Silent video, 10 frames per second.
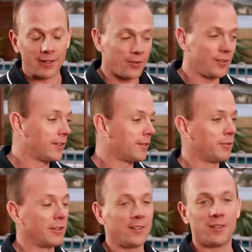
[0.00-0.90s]
There were still some
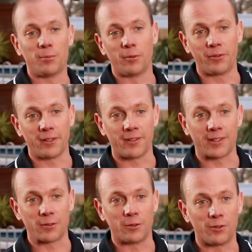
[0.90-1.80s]
really simple things they
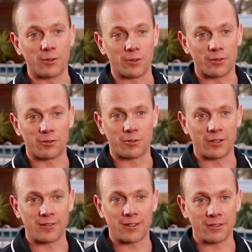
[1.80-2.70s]
could do to try
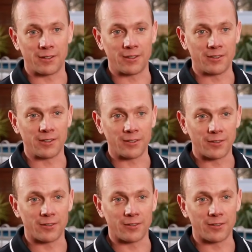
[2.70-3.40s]
and save energy.